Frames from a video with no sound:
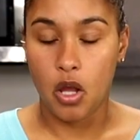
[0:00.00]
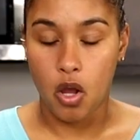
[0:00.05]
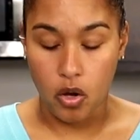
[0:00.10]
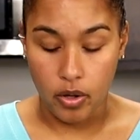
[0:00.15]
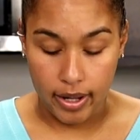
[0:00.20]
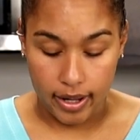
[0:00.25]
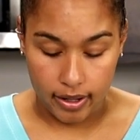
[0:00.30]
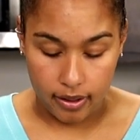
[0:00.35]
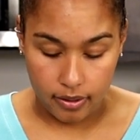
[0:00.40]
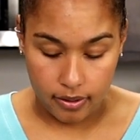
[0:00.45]

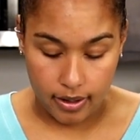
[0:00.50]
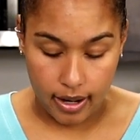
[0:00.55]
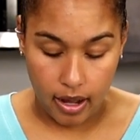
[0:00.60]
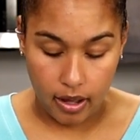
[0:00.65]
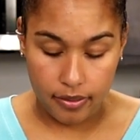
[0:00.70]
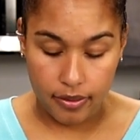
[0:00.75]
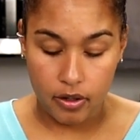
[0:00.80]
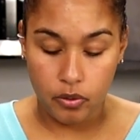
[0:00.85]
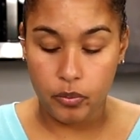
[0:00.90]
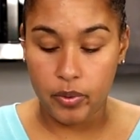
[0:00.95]
Okay, now
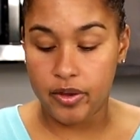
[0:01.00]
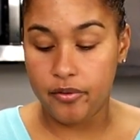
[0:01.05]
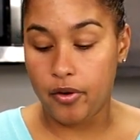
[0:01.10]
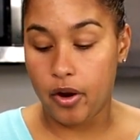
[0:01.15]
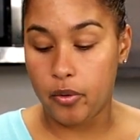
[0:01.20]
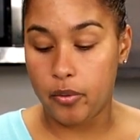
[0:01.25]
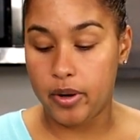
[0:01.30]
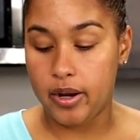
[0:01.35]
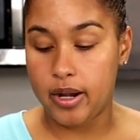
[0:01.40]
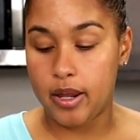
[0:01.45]
that we've
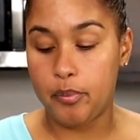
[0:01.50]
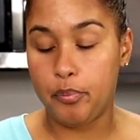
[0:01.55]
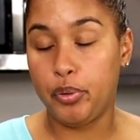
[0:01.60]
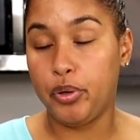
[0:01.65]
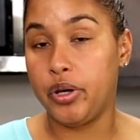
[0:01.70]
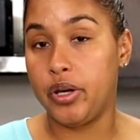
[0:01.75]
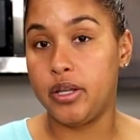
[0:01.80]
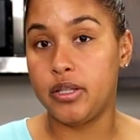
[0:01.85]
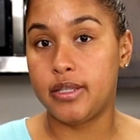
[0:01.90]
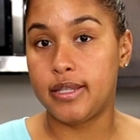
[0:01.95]
already
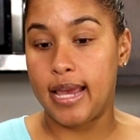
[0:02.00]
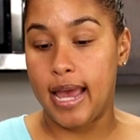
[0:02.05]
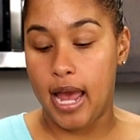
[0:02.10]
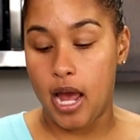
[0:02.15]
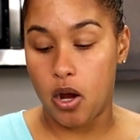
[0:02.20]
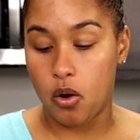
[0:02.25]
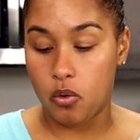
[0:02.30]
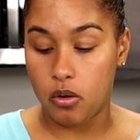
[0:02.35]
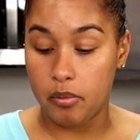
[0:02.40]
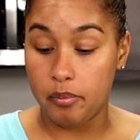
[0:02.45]
put
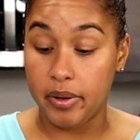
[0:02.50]
our